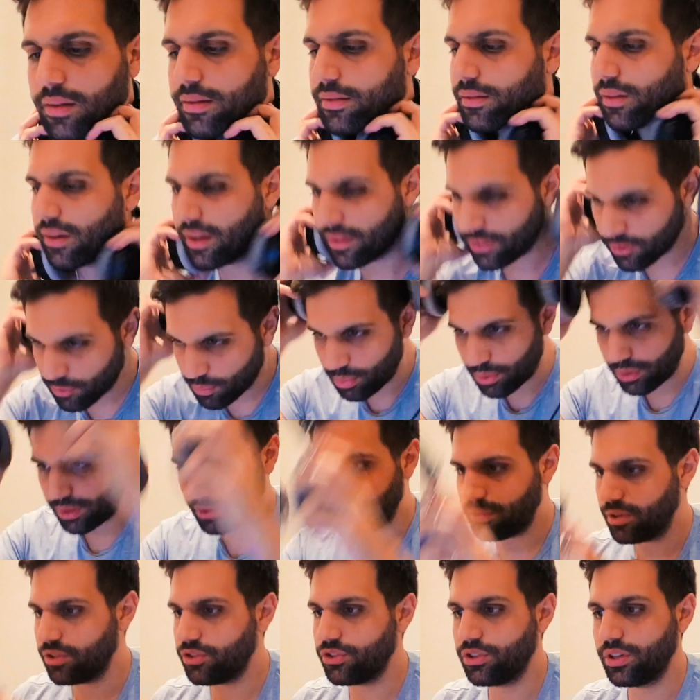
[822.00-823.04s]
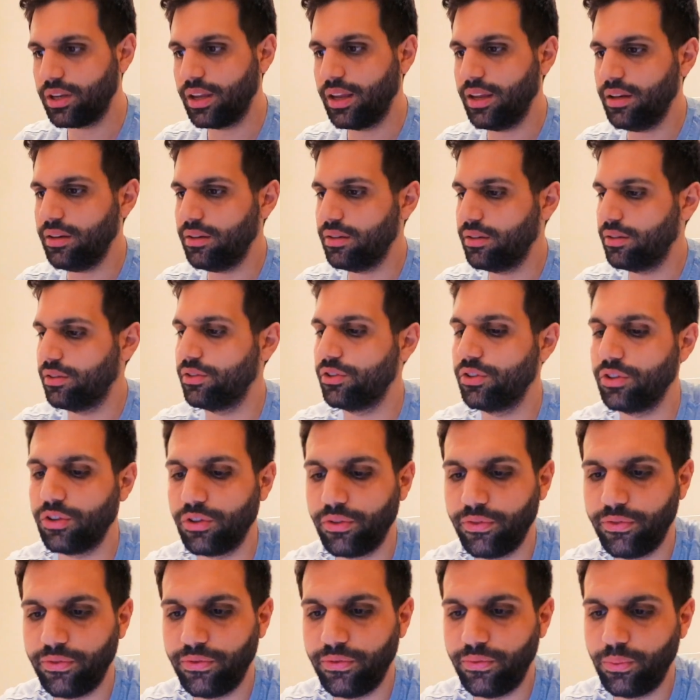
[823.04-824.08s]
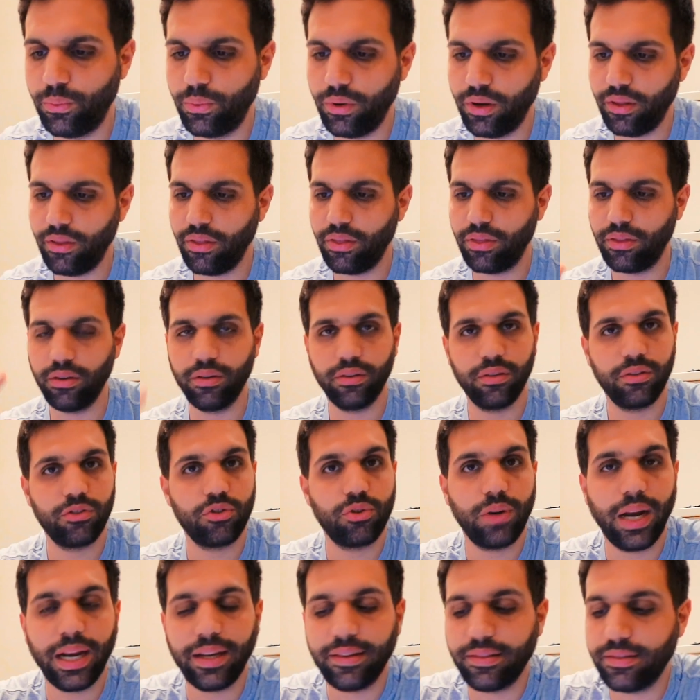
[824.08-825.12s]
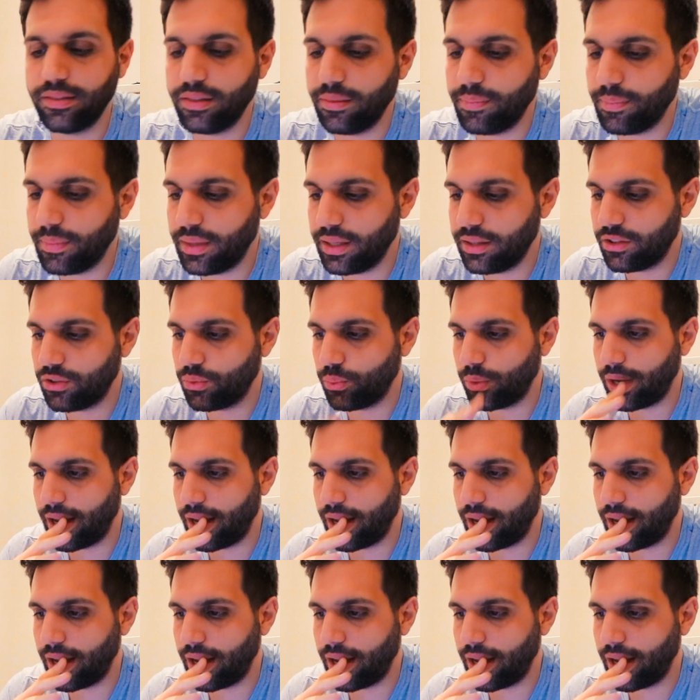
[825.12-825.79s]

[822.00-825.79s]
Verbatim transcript: So that's pretty much it with the track submits.